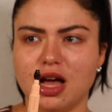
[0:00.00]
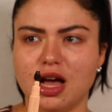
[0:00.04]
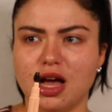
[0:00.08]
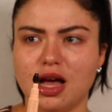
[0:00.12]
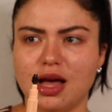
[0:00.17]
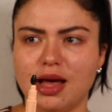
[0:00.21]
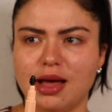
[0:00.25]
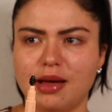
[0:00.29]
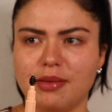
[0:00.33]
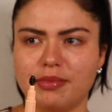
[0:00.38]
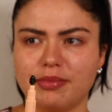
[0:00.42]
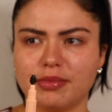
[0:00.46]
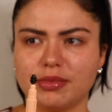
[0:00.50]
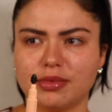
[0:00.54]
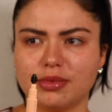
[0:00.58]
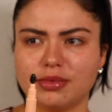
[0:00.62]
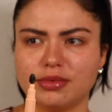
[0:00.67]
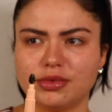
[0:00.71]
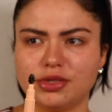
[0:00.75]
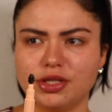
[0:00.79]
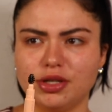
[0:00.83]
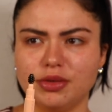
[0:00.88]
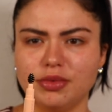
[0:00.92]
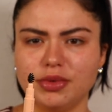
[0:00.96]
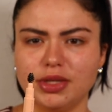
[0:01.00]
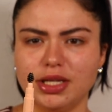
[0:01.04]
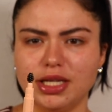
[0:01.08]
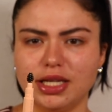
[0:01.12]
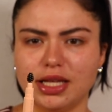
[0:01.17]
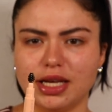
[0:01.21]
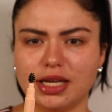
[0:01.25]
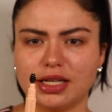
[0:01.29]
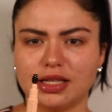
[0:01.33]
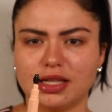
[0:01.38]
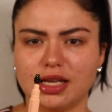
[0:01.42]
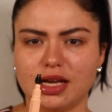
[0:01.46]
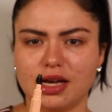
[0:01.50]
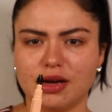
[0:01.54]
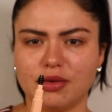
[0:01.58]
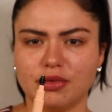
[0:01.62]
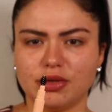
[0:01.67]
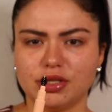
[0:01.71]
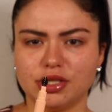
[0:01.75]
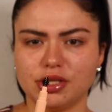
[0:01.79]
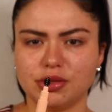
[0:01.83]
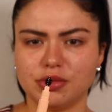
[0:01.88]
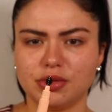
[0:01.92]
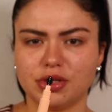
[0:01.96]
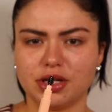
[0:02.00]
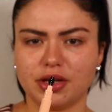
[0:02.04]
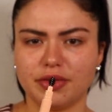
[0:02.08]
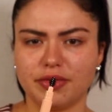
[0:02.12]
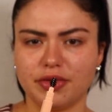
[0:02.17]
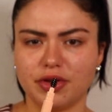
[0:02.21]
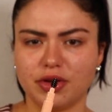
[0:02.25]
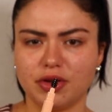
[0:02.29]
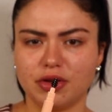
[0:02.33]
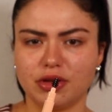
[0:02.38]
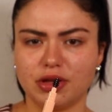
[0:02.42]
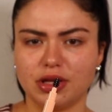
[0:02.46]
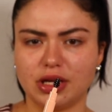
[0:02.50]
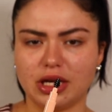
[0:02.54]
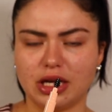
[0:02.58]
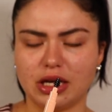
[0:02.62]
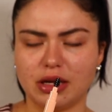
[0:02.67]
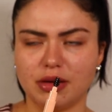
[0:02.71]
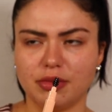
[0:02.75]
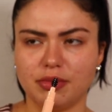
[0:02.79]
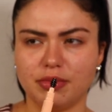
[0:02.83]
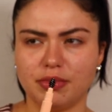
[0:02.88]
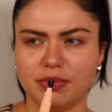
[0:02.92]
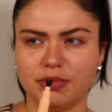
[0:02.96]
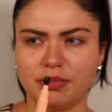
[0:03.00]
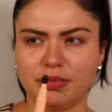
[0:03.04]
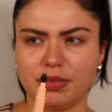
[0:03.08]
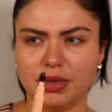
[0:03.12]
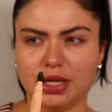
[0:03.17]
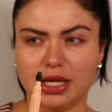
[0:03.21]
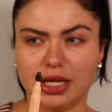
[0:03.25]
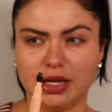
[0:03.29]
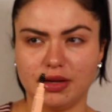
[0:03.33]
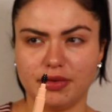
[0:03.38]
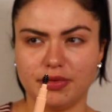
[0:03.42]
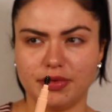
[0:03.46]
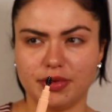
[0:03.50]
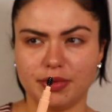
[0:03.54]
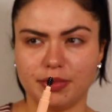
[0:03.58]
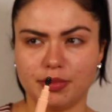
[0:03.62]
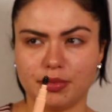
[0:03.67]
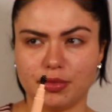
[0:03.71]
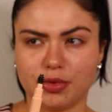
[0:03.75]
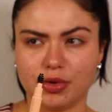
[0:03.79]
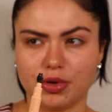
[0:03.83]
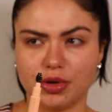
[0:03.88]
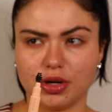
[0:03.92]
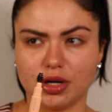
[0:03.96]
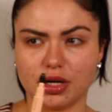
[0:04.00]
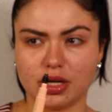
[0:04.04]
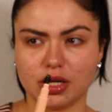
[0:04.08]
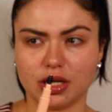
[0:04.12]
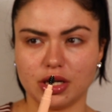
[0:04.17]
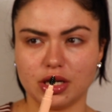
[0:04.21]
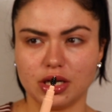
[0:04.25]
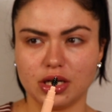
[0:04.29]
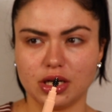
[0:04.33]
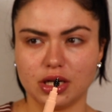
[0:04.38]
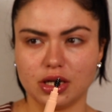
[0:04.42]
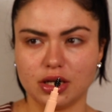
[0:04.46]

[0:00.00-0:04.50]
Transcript: Don't really like that. I wish it would have given you like a bit of a more